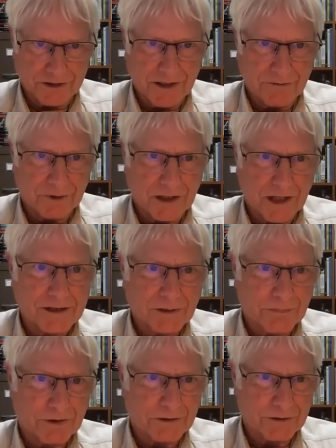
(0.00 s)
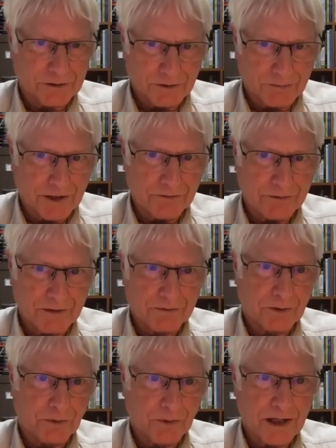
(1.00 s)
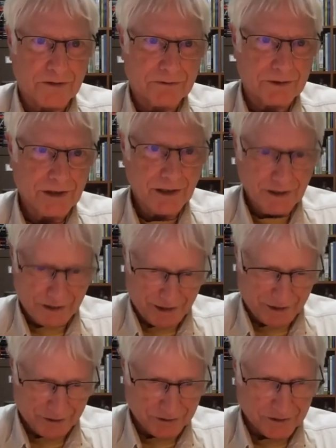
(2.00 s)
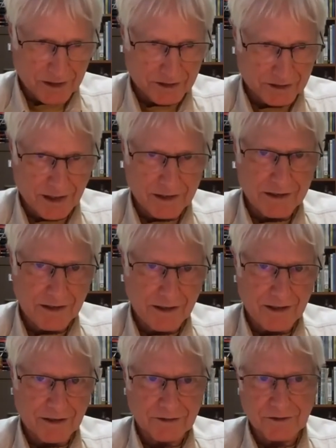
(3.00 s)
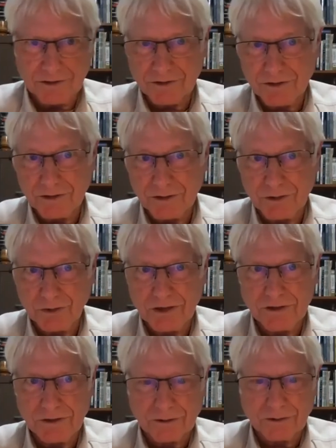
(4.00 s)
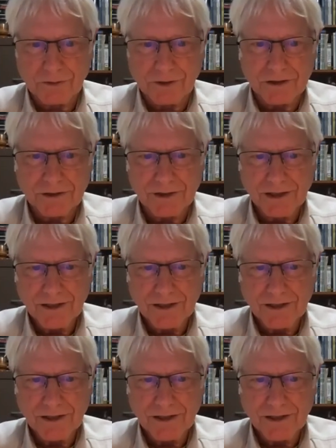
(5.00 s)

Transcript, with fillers: I have lots of pictures of my favorite wife, and she's got tiny hands and she squeezes fish.